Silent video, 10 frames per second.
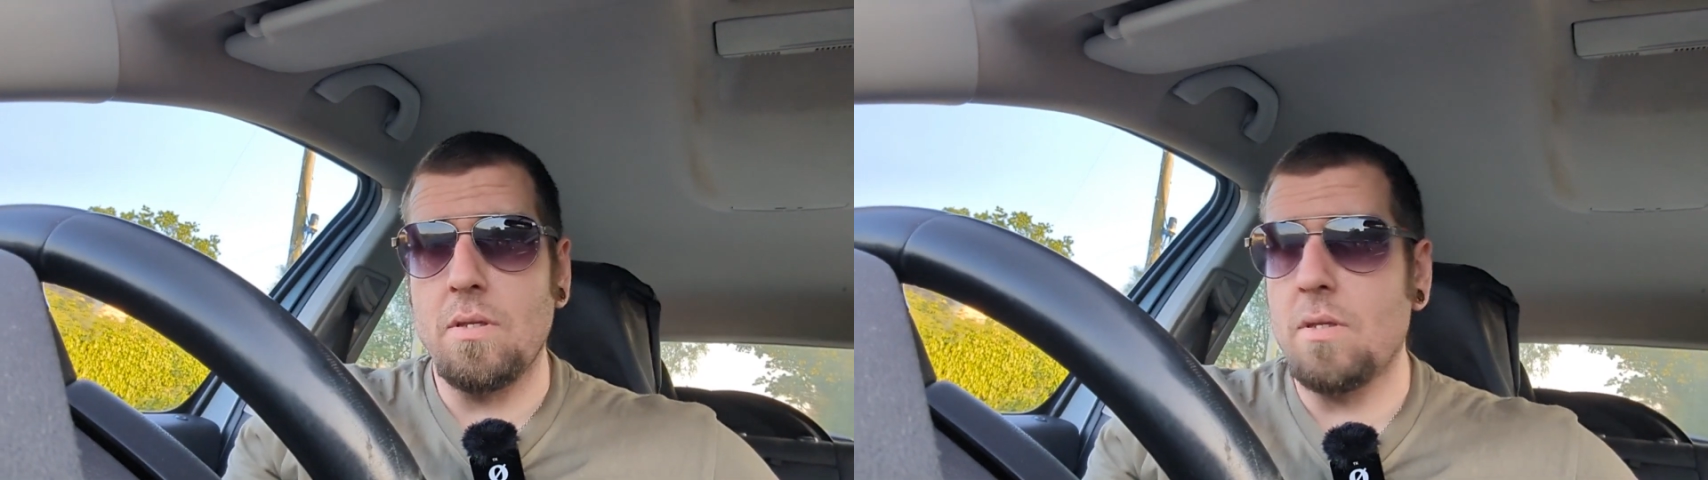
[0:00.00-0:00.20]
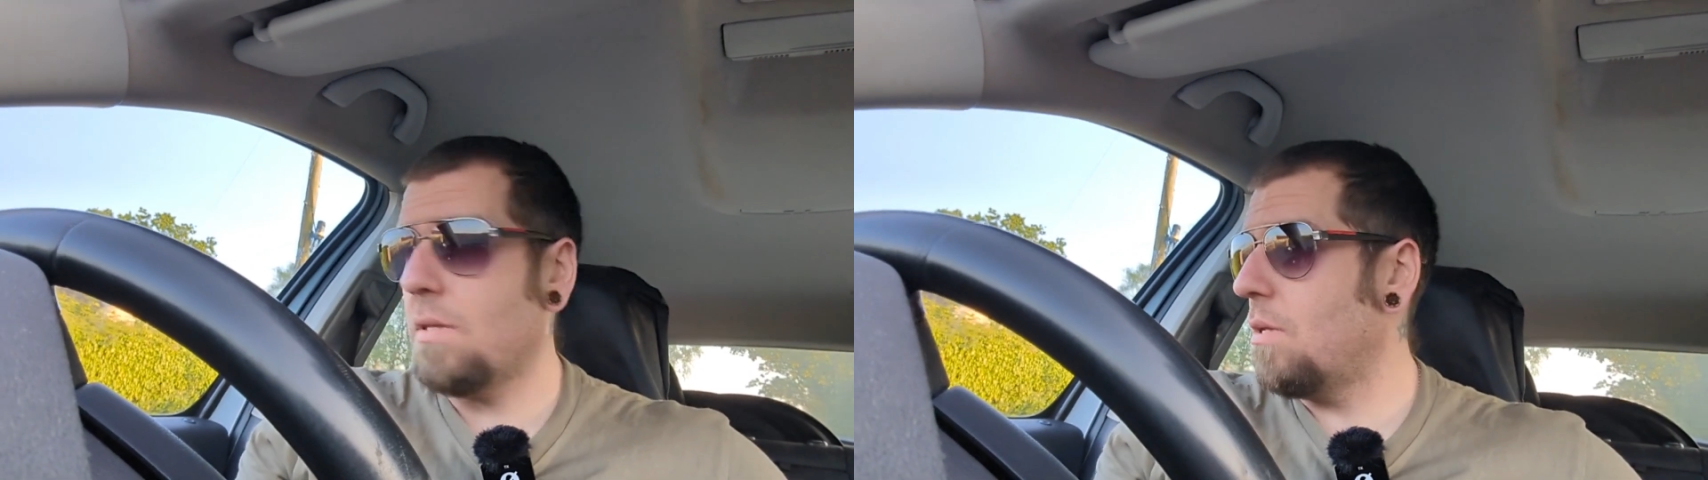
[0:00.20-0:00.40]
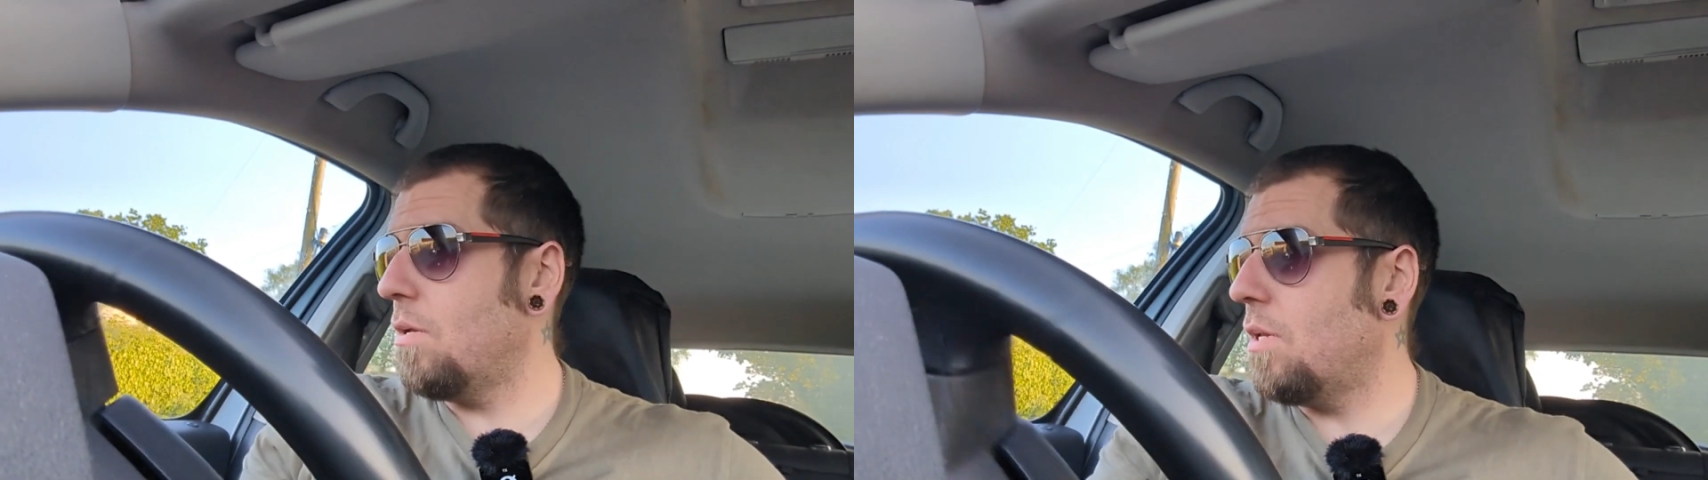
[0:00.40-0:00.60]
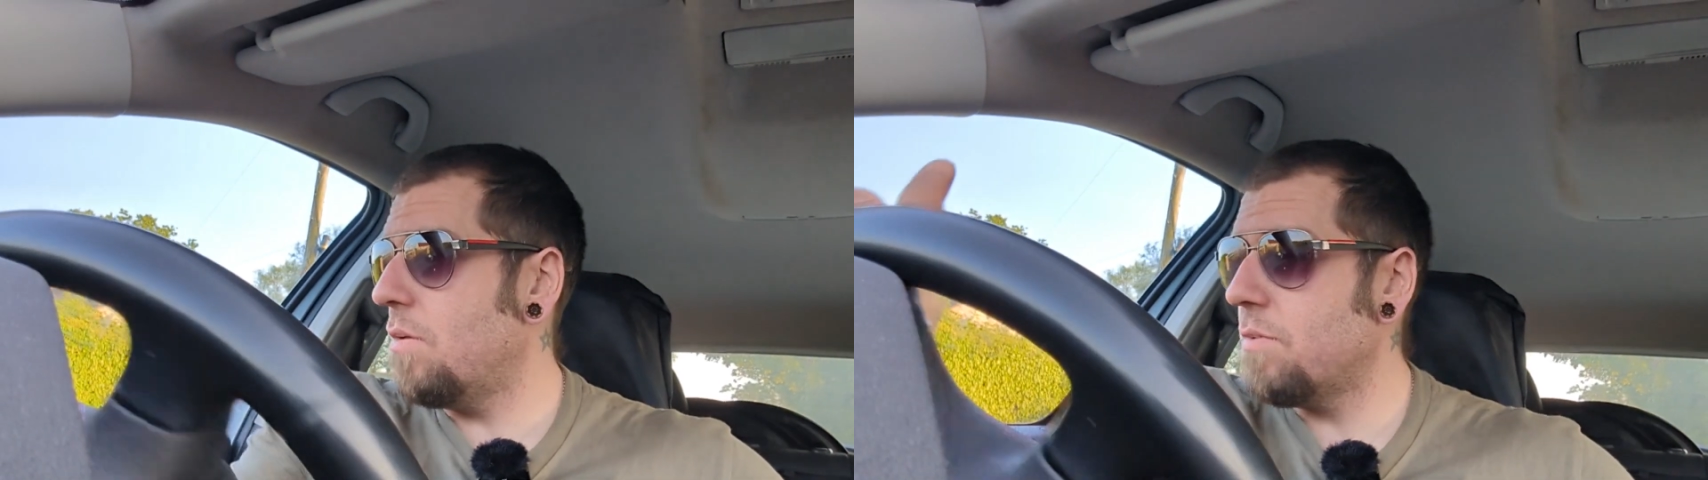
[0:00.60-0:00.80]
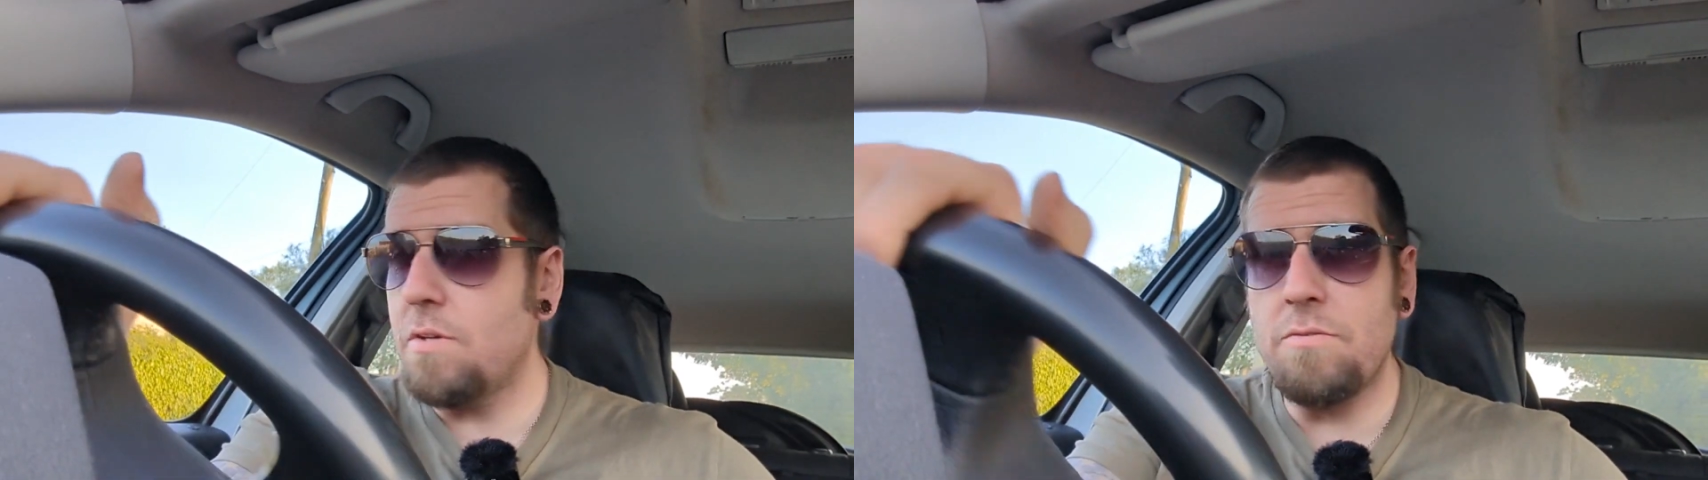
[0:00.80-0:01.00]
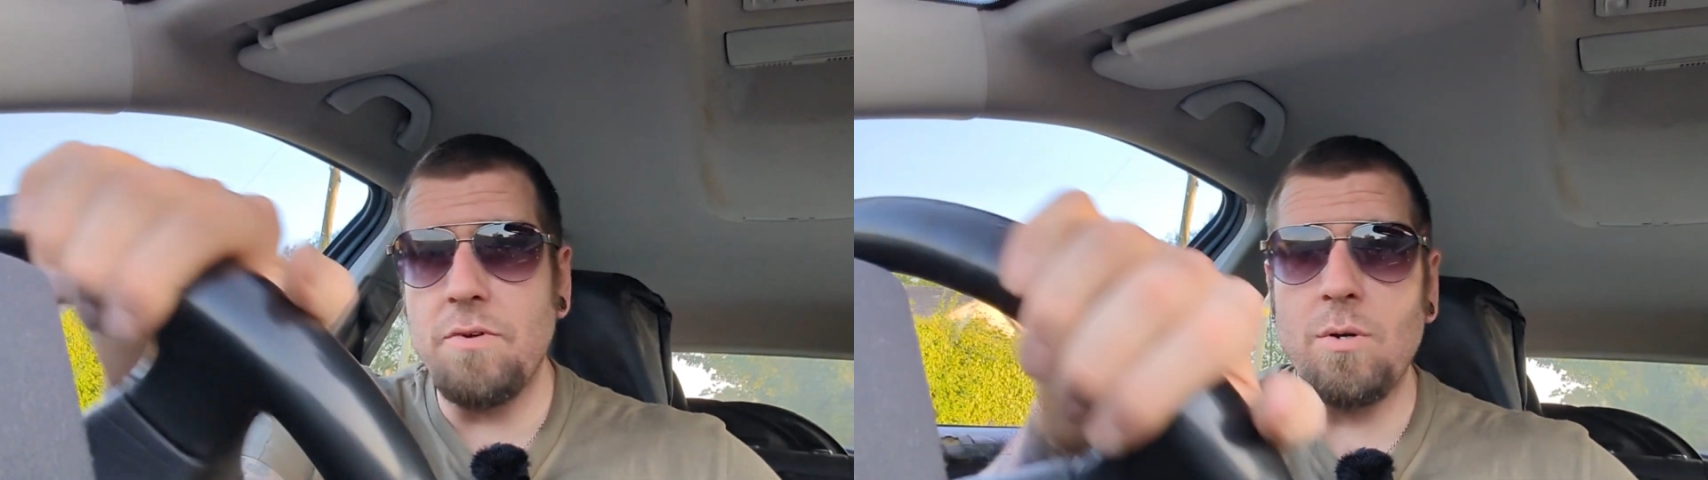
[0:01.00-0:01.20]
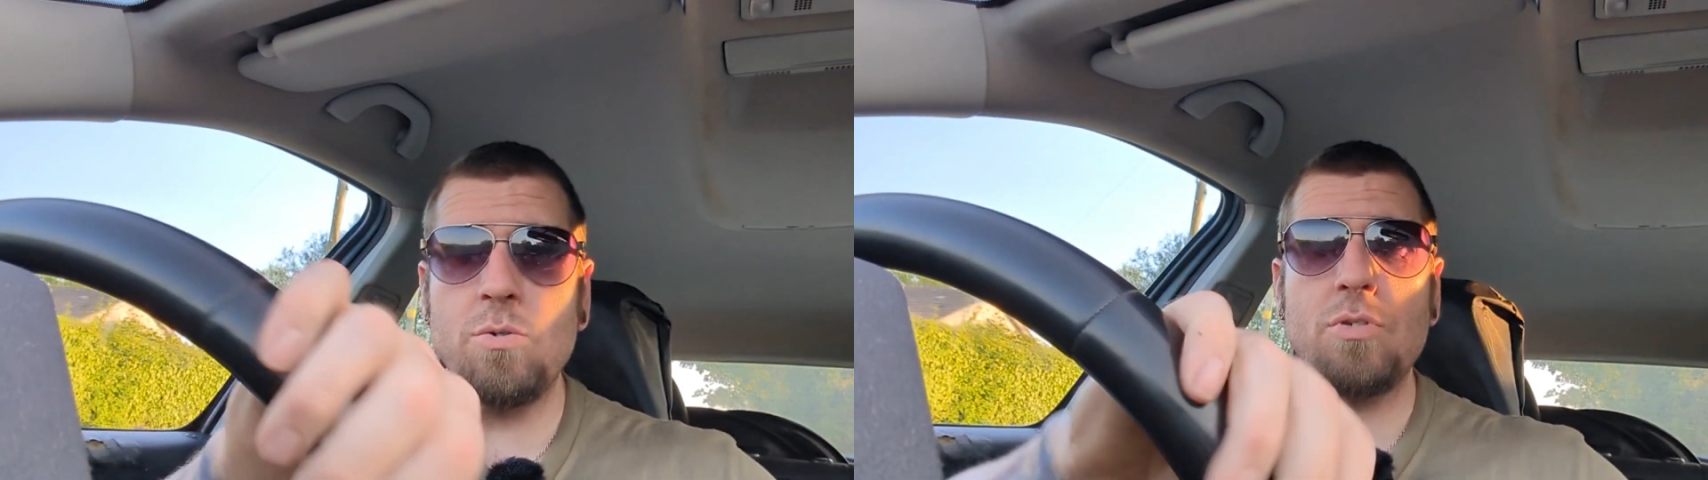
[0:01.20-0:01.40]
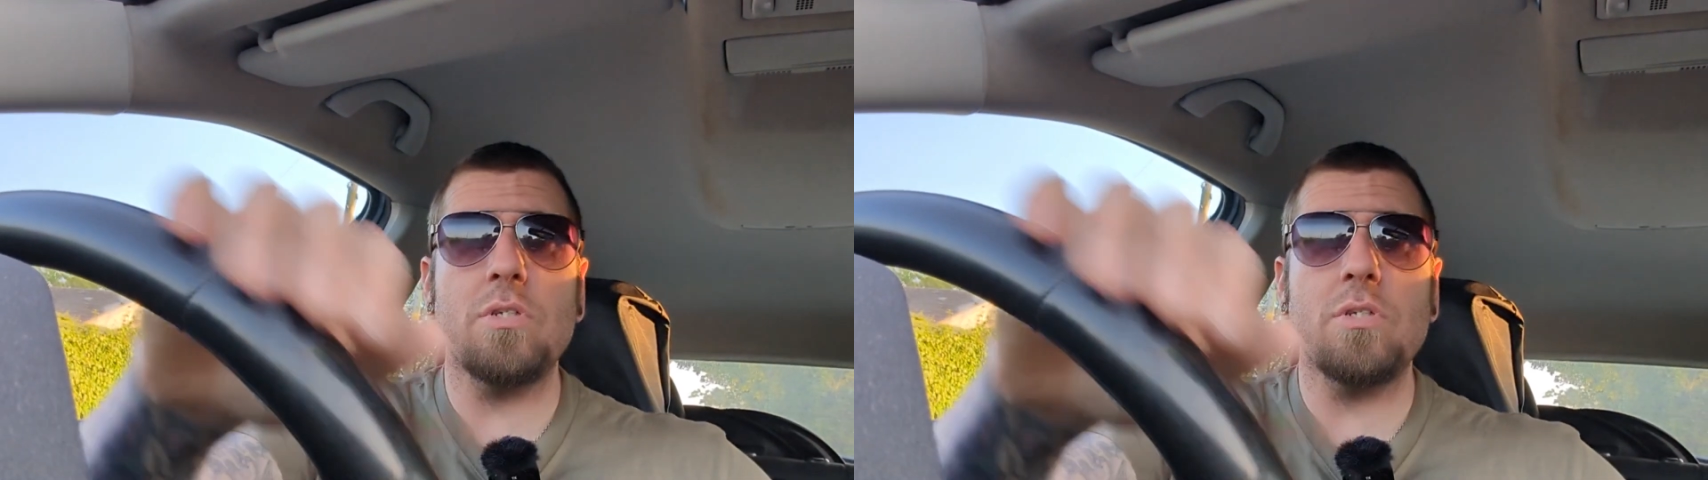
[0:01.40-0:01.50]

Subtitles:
Good evening, folks.